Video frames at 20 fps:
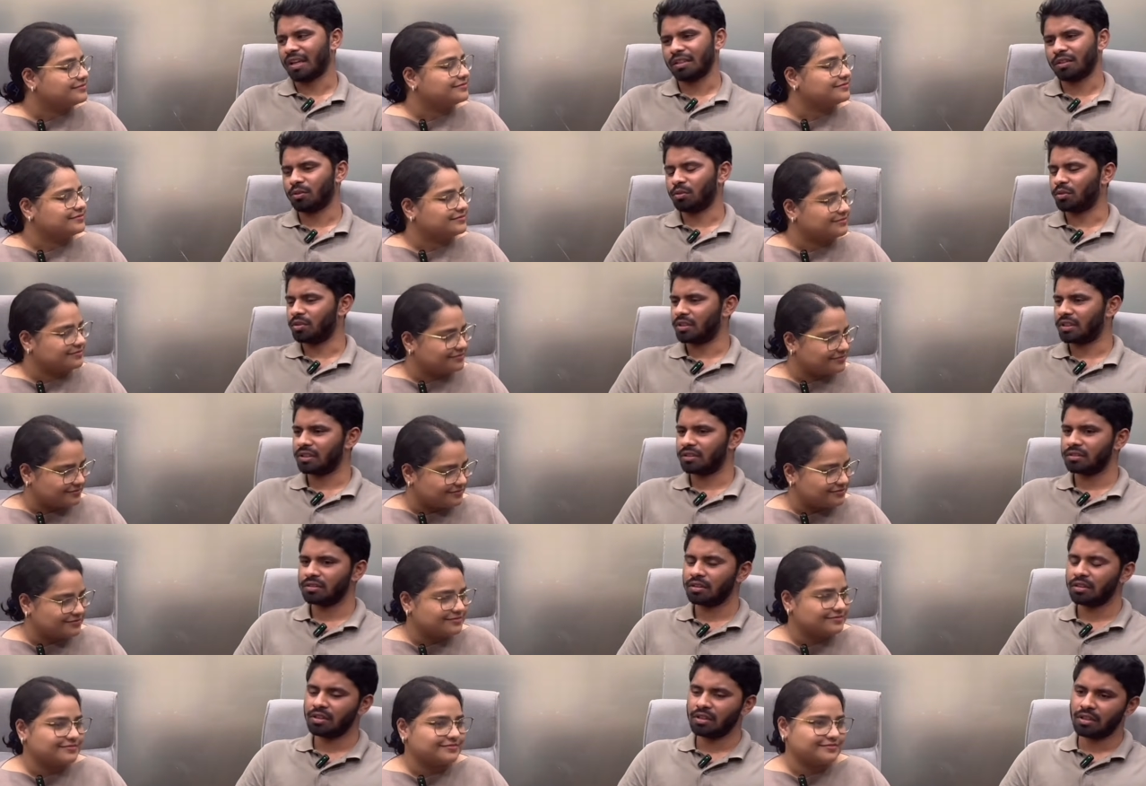Speaker 1: minor O
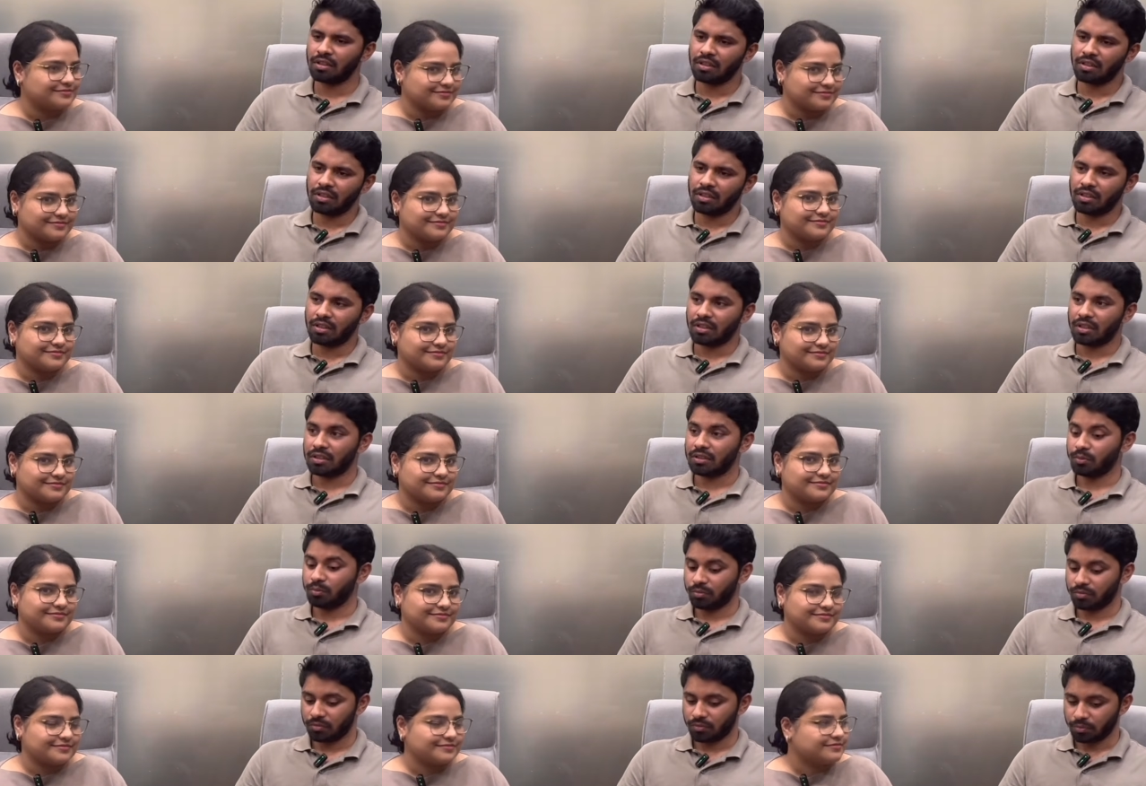Ts. And
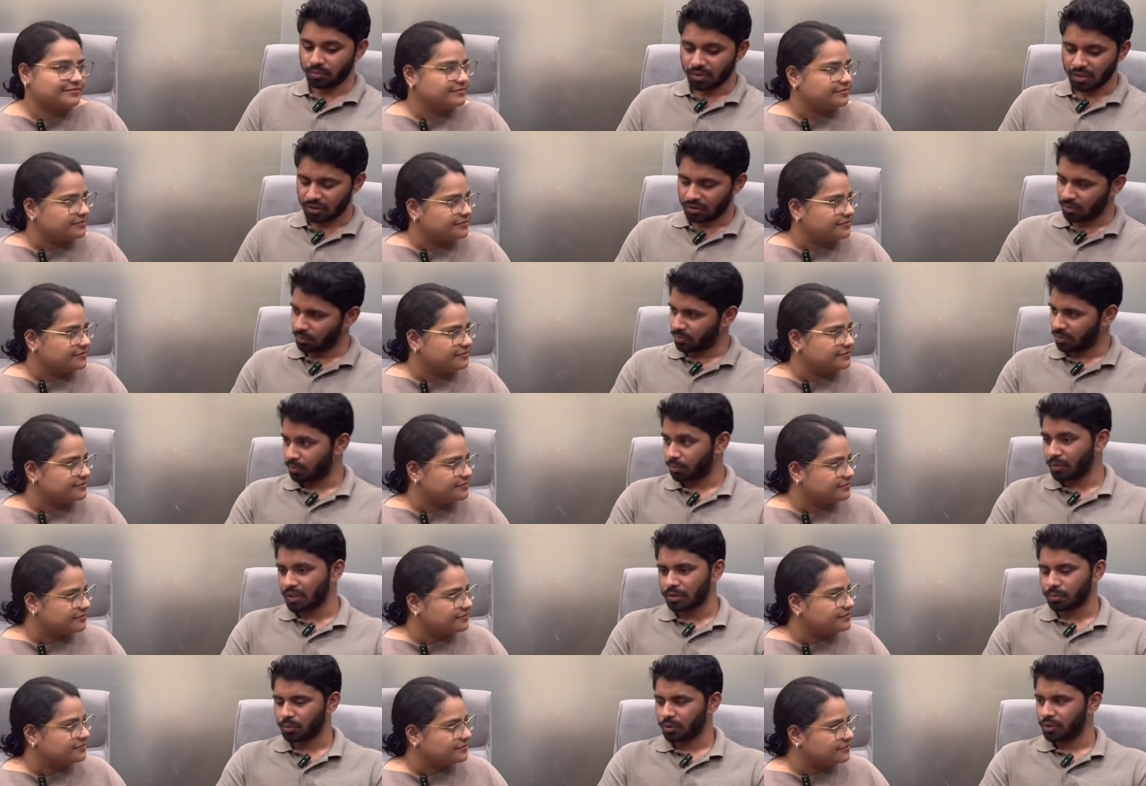the major
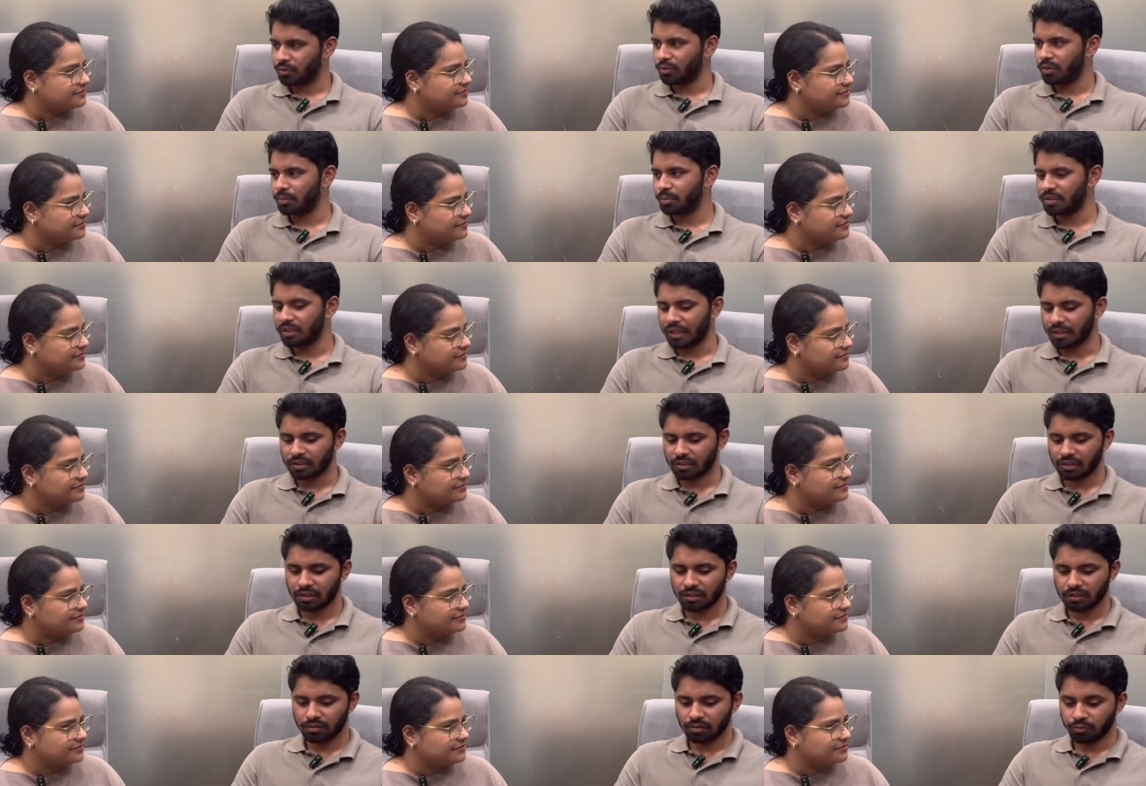plus point will be that
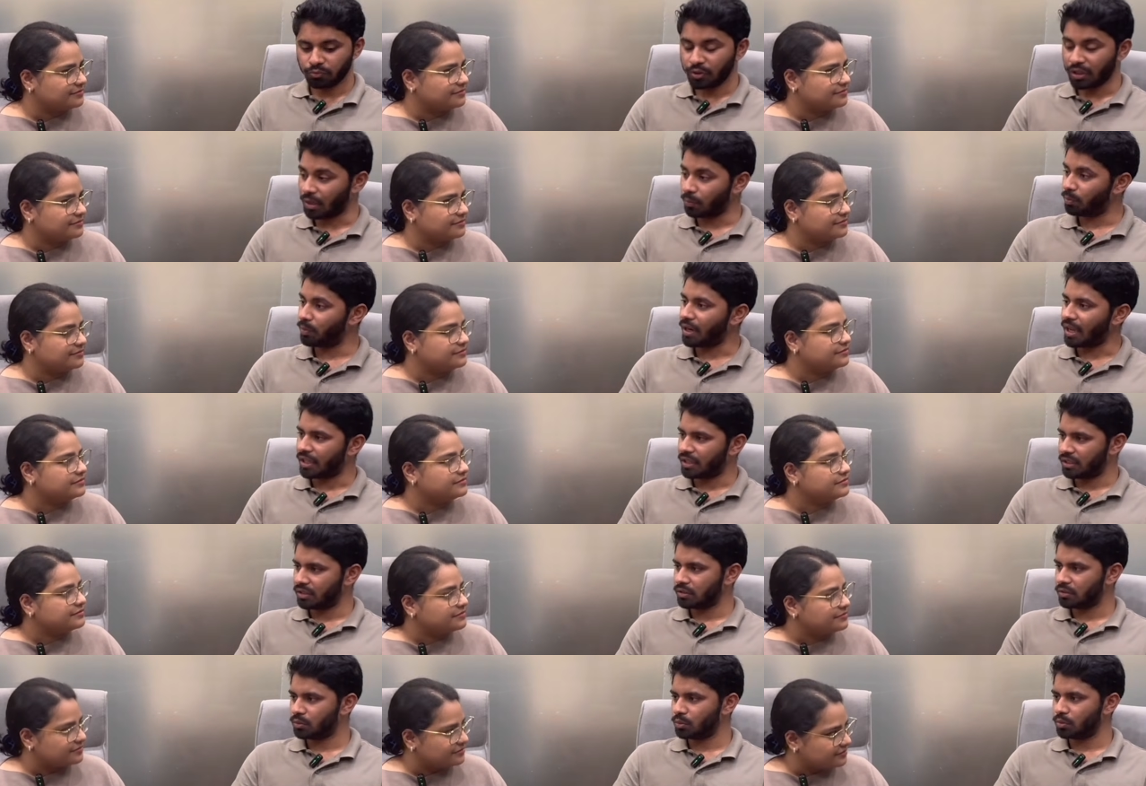we are
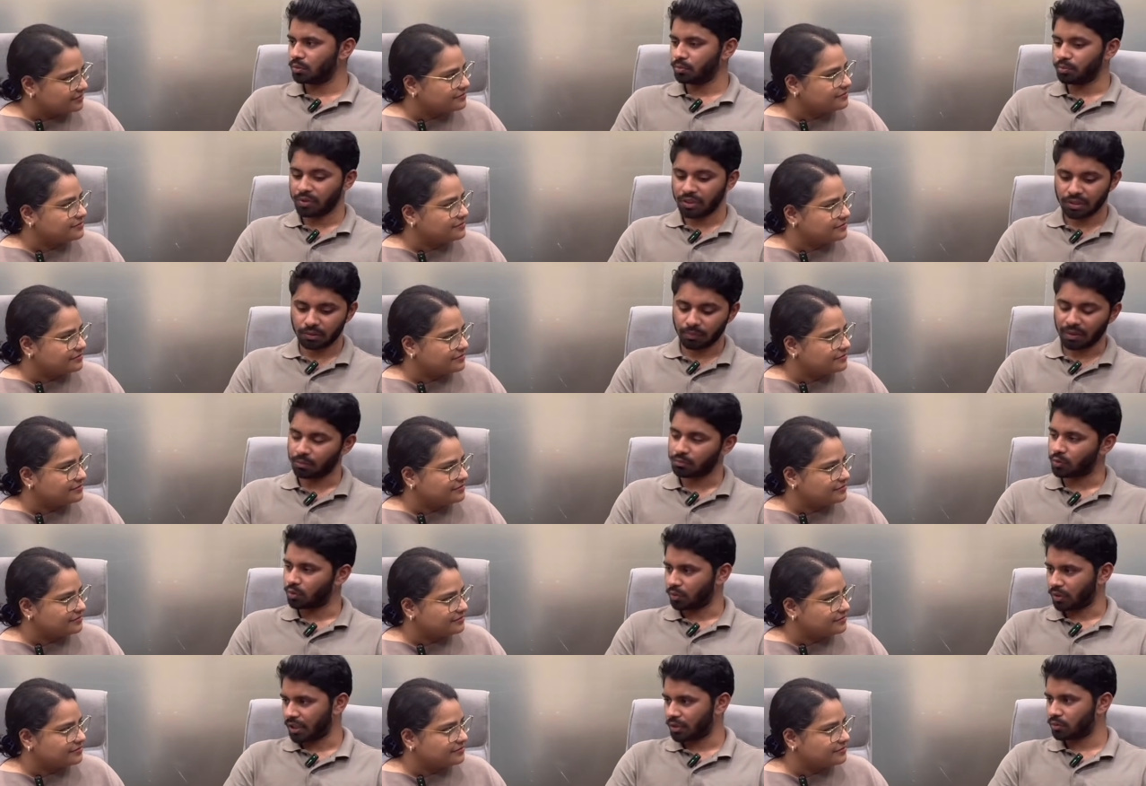planning to bring ma'am
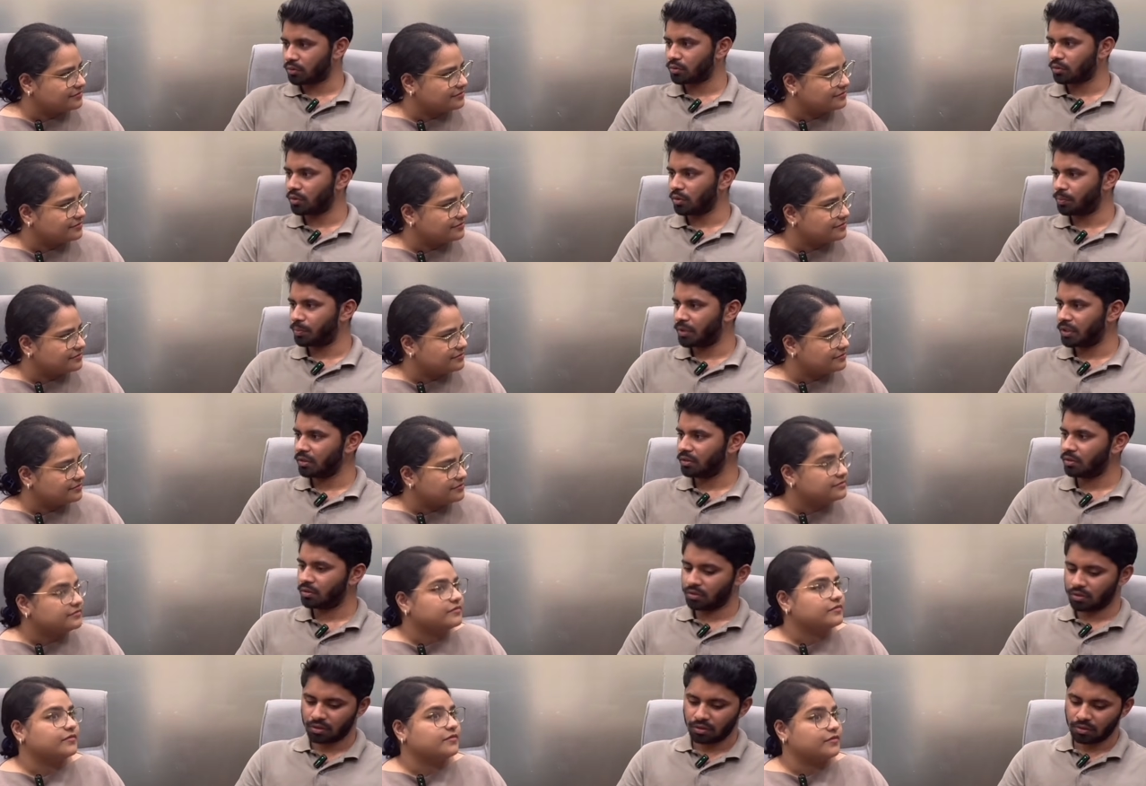thoracoscopy,
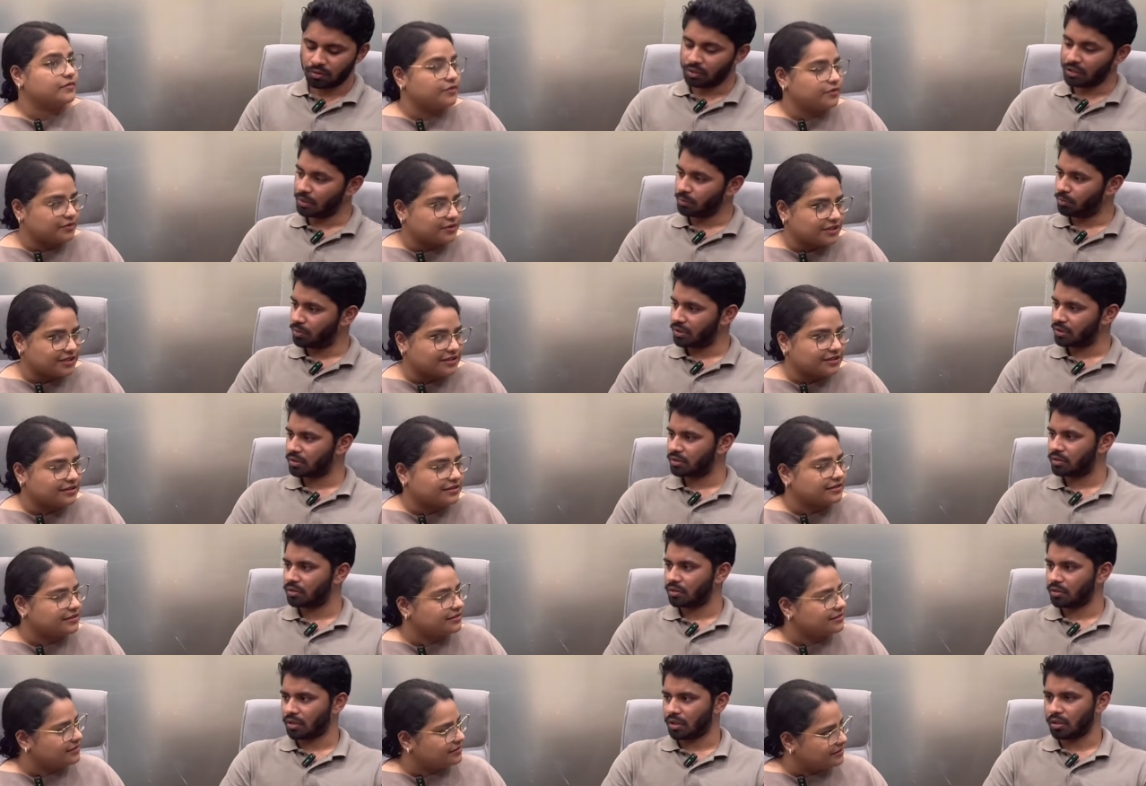E B U S
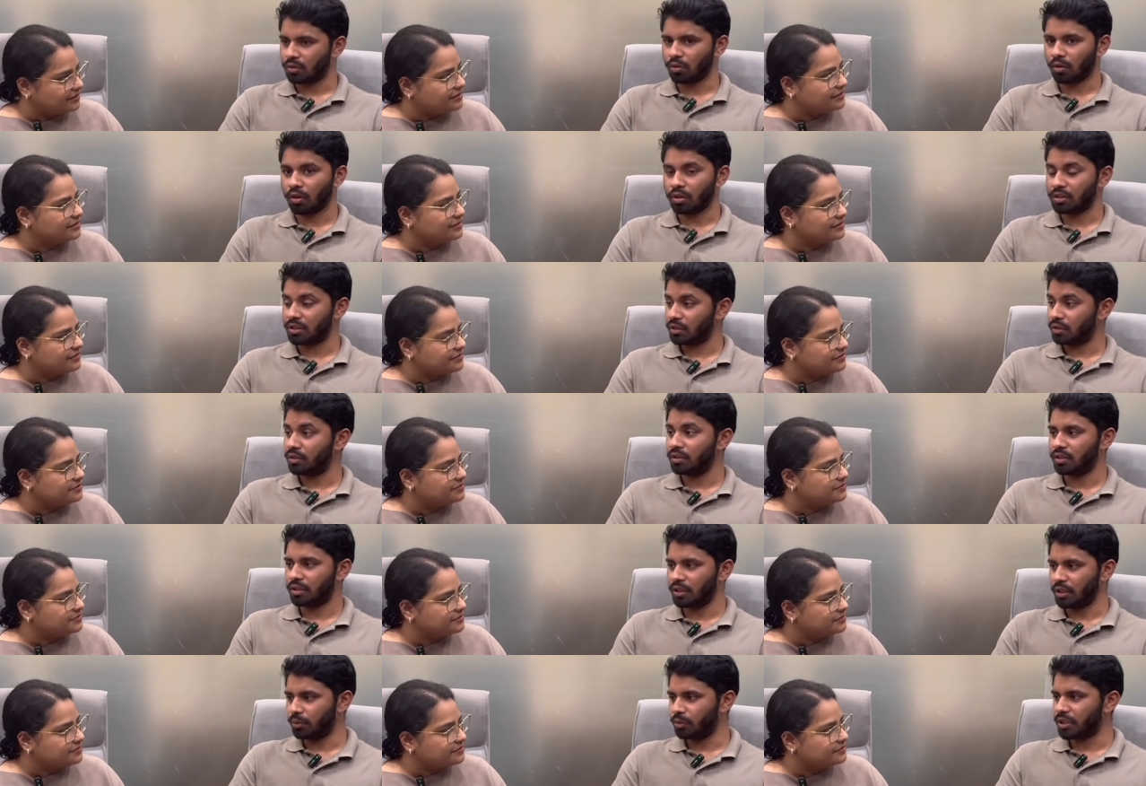and all the
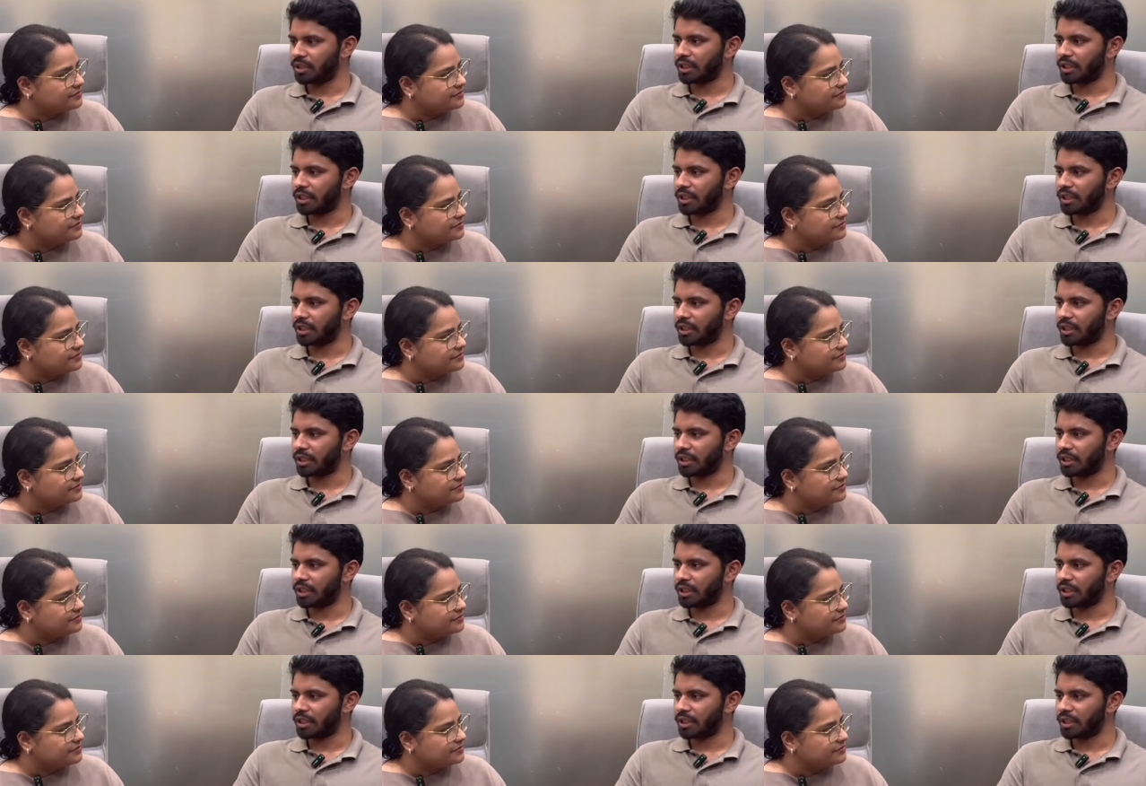newer